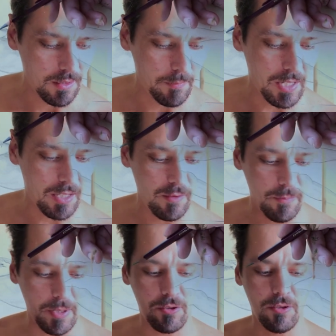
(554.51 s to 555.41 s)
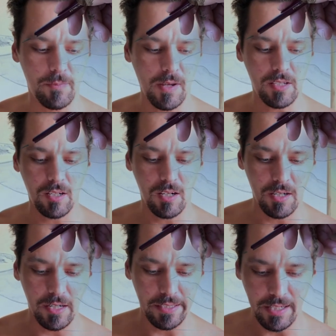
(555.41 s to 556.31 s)
making of pictures based on
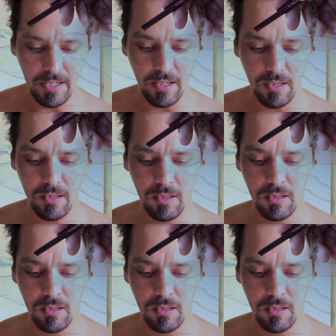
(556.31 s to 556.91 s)
an idea